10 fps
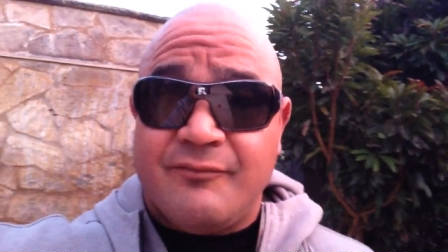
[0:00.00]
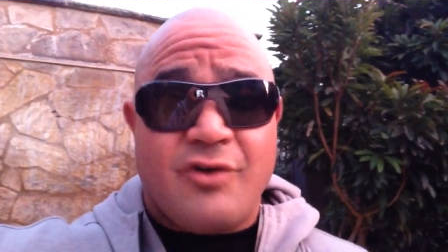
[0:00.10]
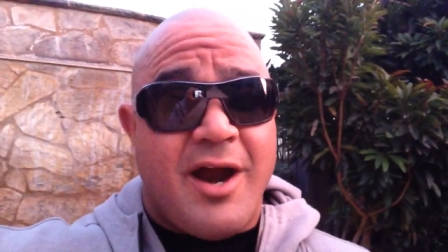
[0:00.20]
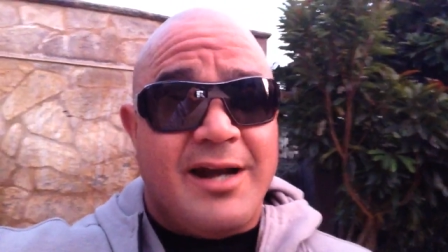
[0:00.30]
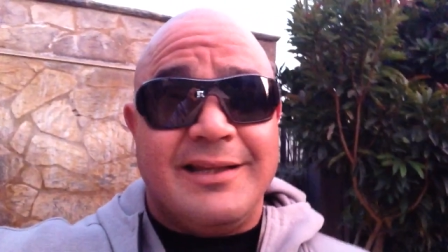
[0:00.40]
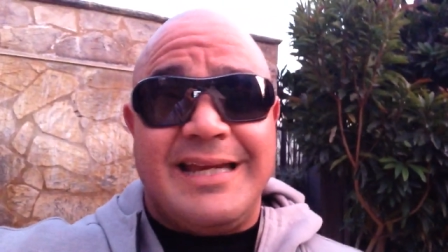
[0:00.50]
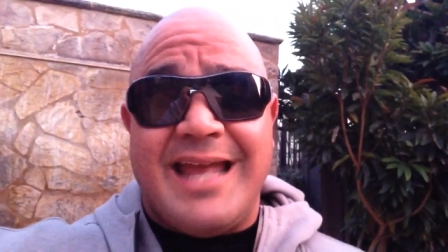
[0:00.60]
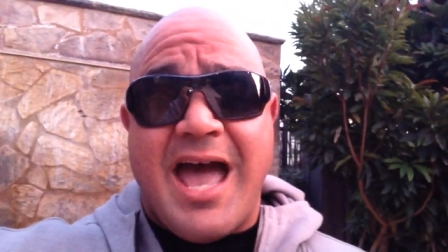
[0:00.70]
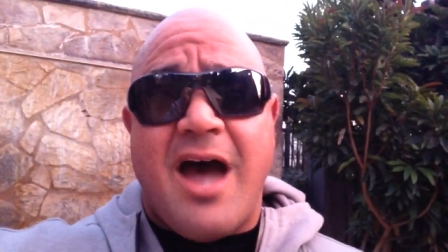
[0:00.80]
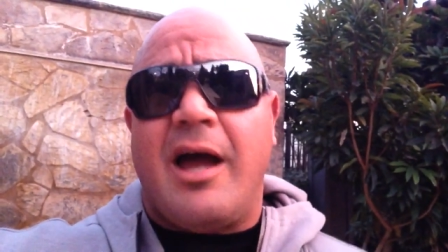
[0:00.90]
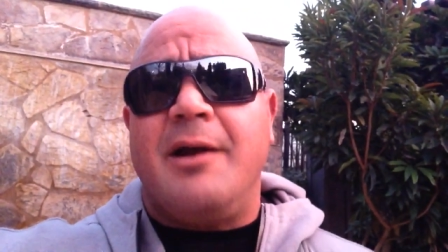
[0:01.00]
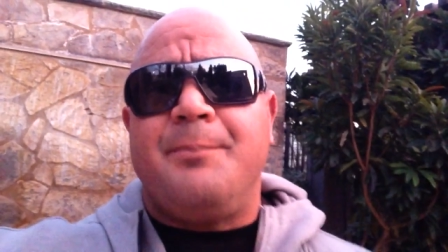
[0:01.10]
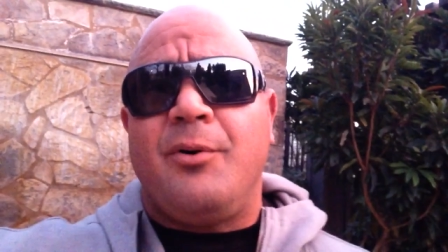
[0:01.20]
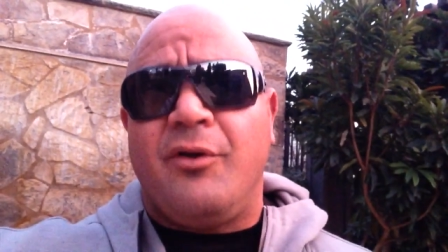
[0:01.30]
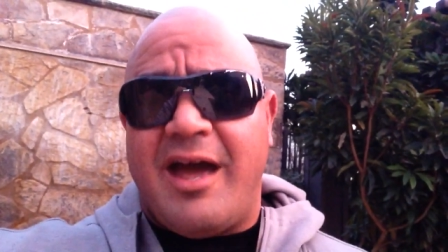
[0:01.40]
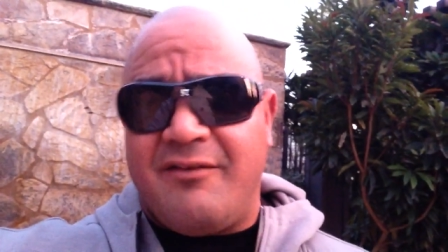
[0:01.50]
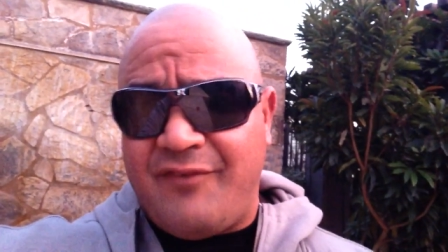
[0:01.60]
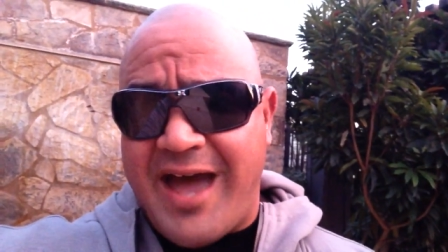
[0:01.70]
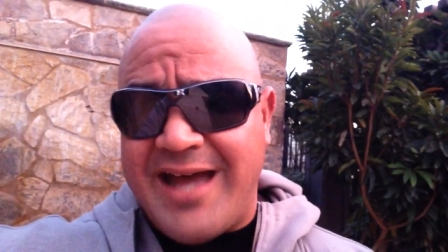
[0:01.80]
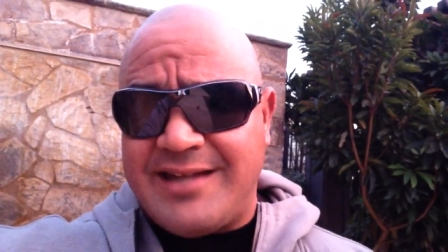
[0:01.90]
Trying to lean out, I would pull that
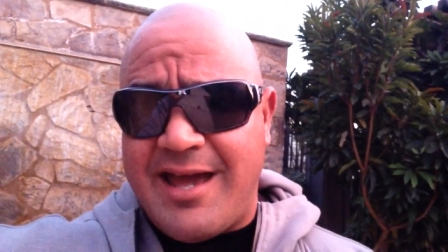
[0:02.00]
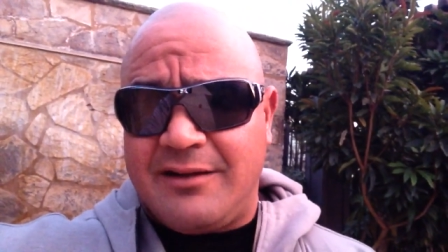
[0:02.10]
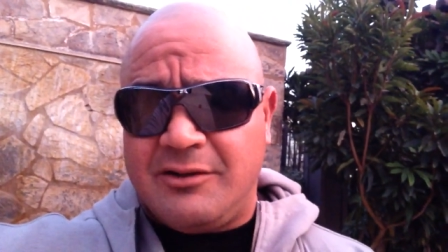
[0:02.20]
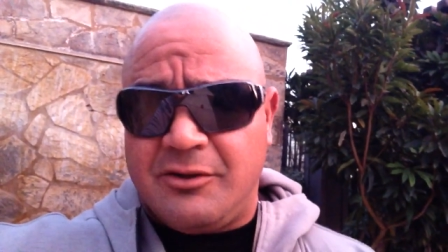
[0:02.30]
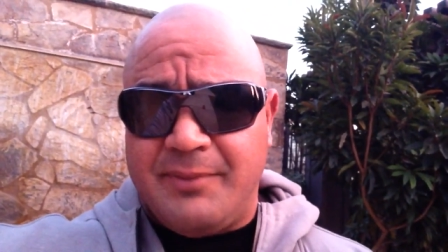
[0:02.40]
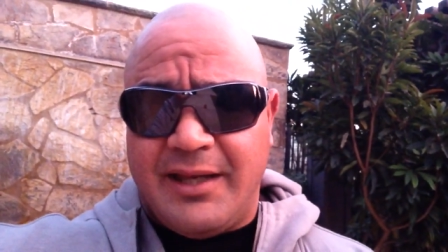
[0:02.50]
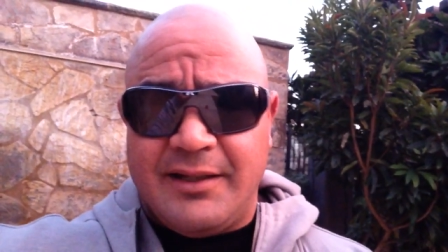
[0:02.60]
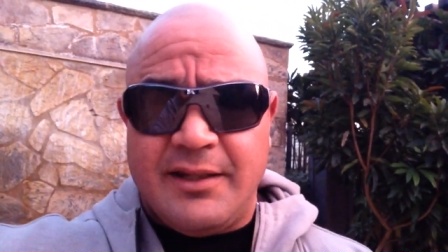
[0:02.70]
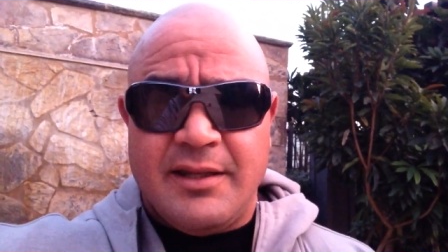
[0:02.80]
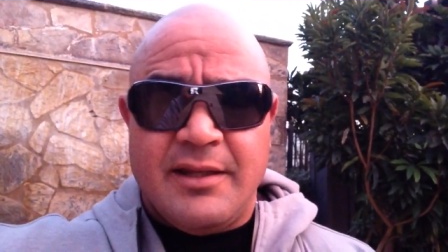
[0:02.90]
fat down a little bit,